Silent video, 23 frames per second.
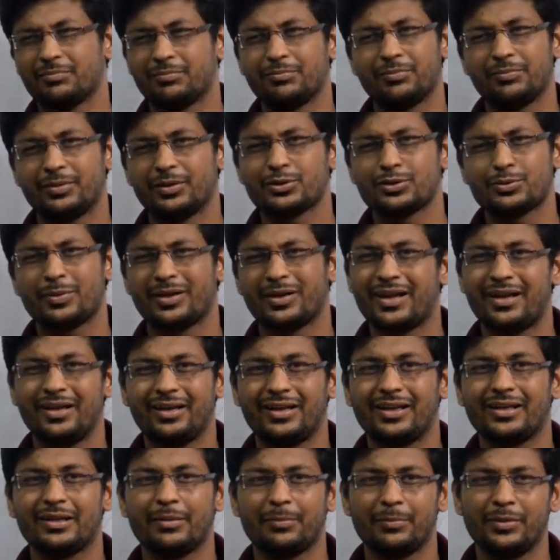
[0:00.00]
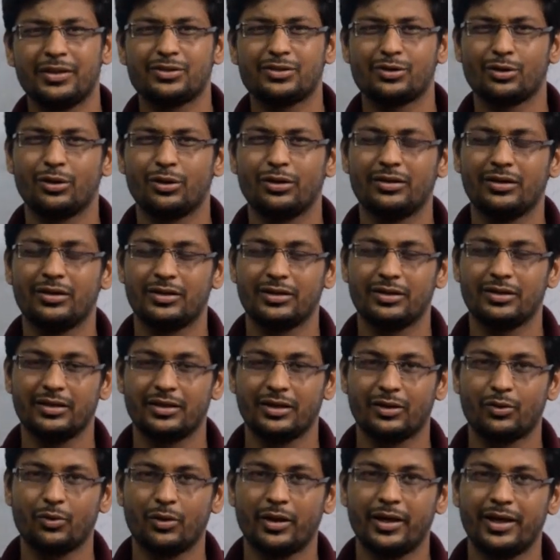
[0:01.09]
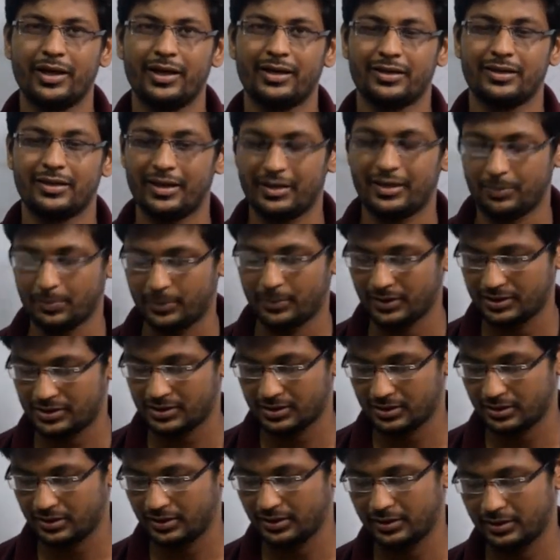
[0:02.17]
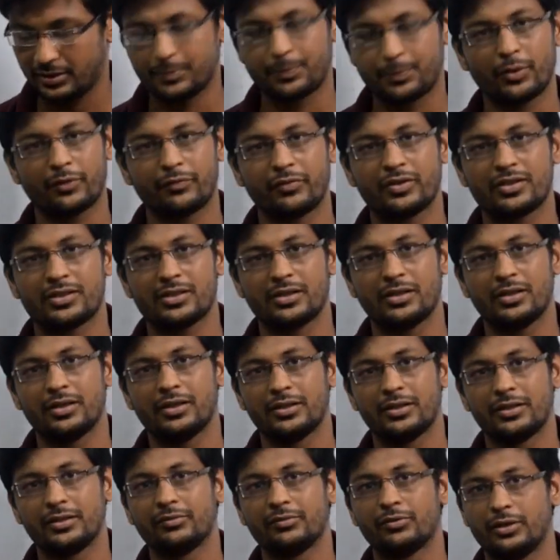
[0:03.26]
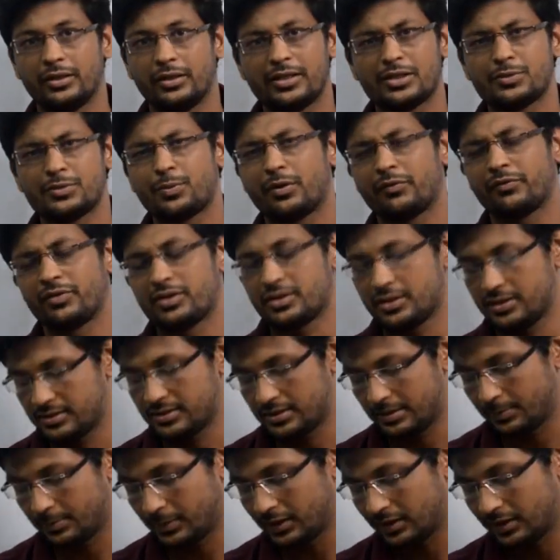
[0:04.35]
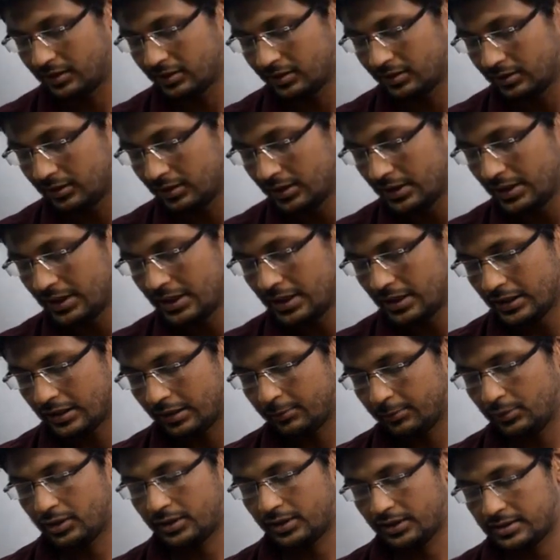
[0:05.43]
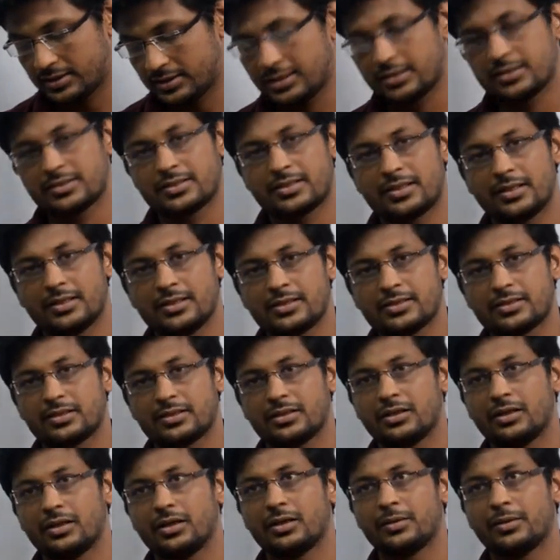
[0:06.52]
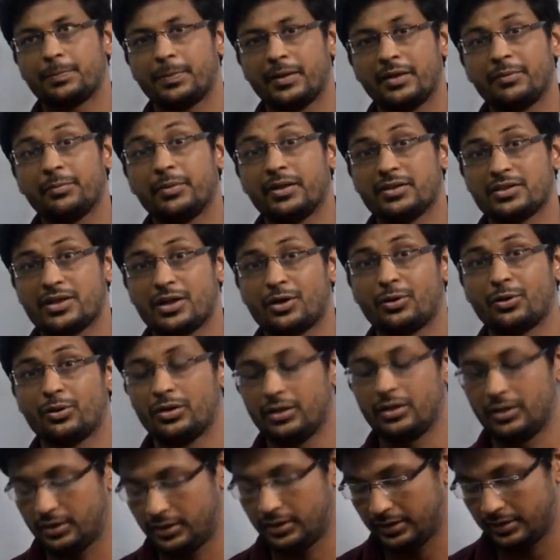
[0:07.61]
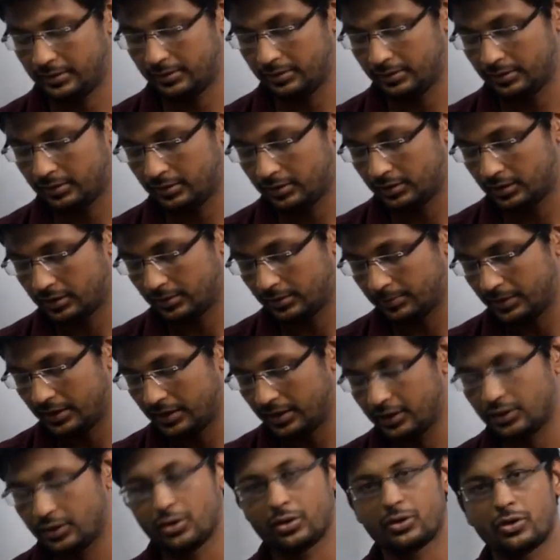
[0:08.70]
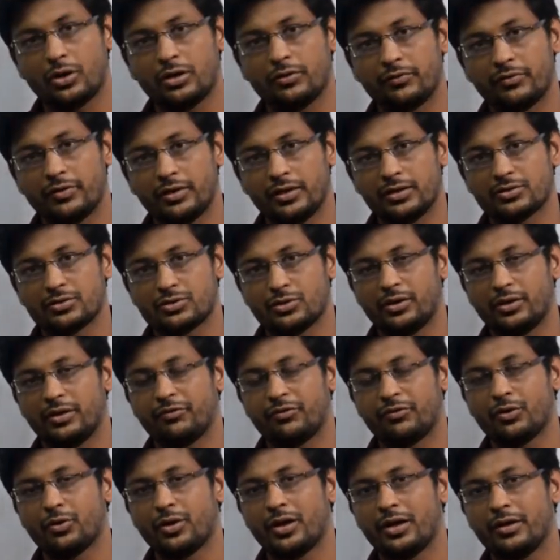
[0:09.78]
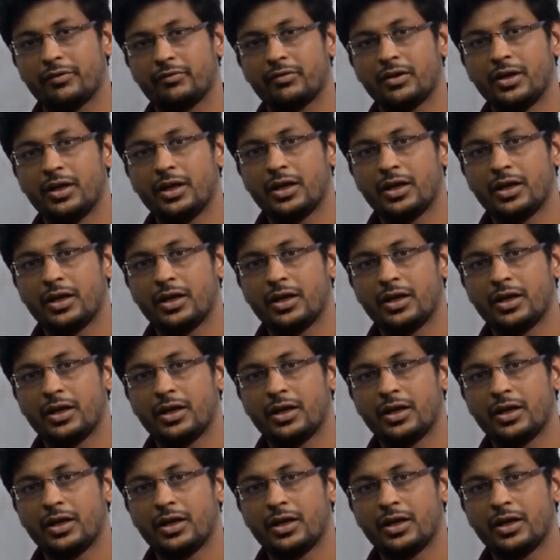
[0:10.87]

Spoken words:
because mechanical companies don't require that much English proficiency, but communication skills play a major role in building your confidence. So if you have